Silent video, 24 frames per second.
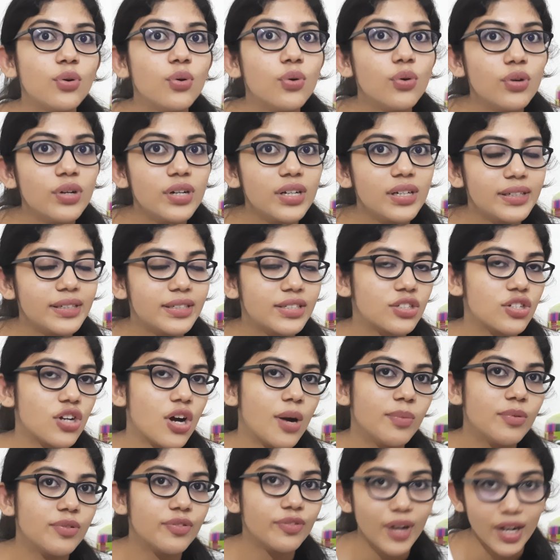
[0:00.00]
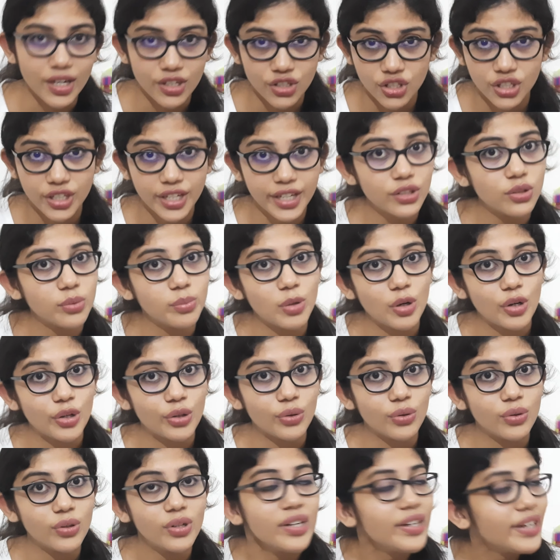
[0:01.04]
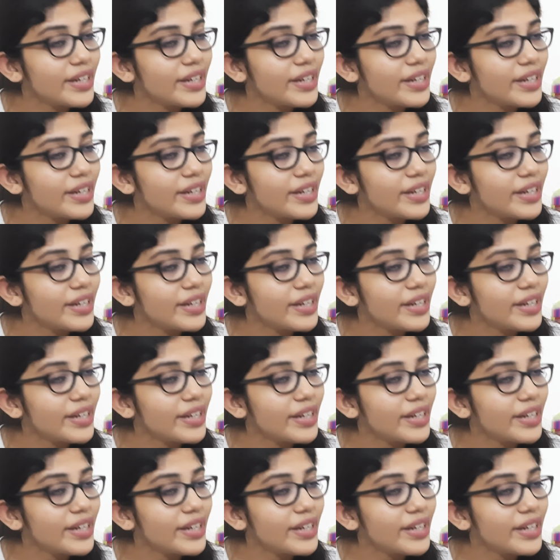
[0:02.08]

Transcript: Google stopped functioning tomorrow?